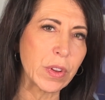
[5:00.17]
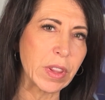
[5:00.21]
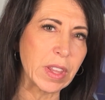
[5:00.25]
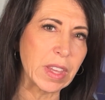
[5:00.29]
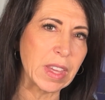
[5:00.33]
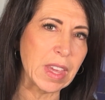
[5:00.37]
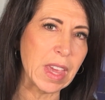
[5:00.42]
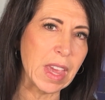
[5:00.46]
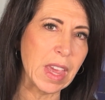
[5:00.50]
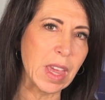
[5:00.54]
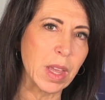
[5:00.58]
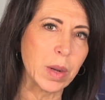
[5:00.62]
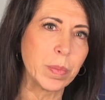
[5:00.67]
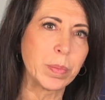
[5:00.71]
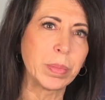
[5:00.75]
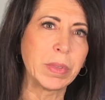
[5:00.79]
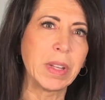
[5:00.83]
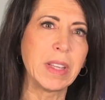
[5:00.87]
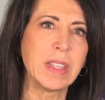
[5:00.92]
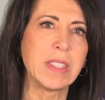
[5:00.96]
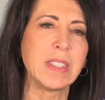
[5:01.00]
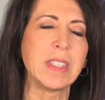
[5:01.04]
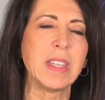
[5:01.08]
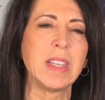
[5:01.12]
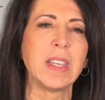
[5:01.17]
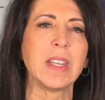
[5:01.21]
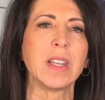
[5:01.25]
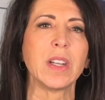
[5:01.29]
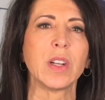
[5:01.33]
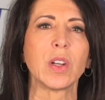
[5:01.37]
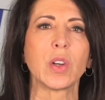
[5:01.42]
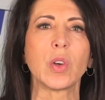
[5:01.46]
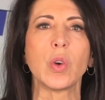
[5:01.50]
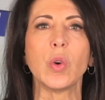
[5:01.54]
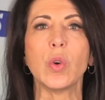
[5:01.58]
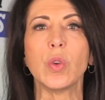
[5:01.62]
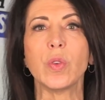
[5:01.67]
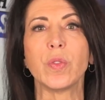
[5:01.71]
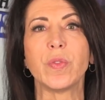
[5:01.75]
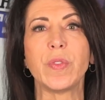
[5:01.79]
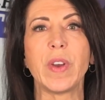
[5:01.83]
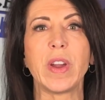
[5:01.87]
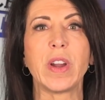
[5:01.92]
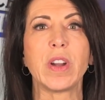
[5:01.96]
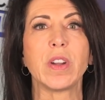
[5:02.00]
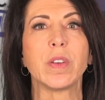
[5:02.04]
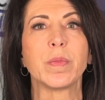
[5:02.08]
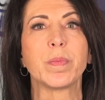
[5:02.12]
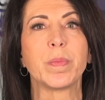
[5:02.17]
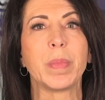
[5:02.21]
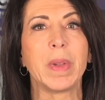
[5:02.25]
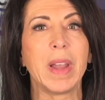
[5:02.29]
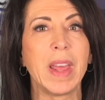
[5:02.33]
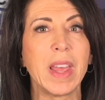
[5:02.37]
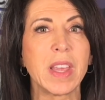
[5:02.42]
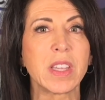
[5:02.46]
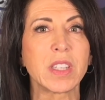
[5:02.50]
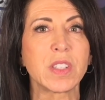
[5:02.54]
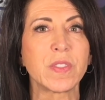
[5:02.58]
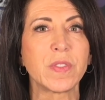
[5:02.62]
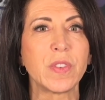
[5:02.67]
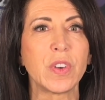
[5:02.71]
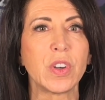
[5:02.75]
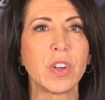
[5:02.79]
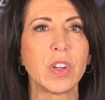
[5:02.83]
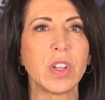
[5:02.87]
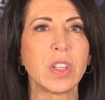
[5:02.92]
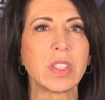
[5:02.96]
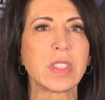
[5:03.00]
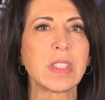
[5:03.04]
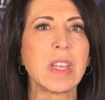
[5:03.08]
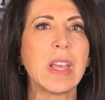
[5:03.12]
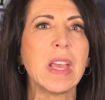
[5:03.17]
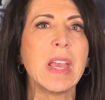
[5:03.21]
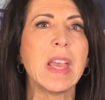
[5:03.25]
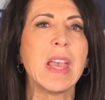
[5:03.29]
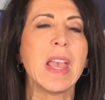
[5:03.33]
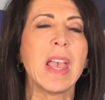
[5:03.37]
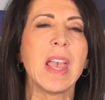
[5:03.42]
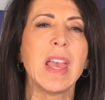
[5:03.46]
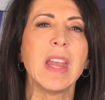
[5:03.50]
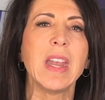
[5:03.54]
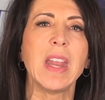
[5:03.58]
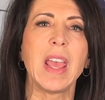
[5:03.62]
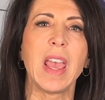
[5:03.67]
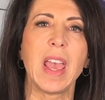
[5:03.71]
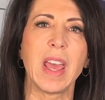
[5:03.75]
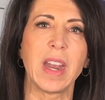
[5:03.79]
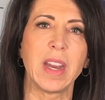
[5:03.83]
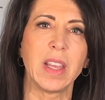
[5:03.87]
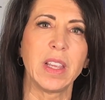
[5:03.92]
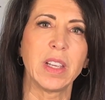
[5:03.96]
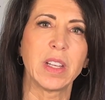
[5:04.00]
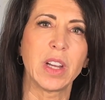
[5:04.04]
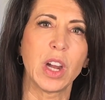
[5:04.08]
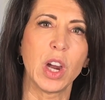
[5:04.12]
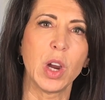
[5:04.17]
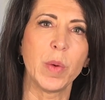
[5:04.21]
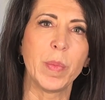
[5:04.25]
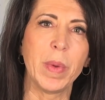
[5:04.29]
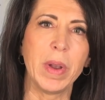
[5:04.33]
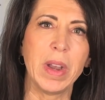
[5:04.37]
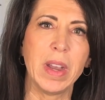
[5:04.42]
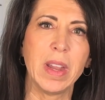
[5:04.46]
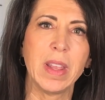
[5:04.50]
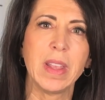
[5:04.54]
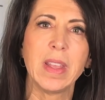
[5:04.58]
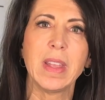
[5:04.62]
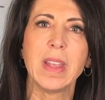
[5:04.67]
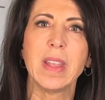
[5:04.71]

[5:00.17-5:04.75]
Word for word: the can, placing it in a coal-fired blast furnace, and adding carbon.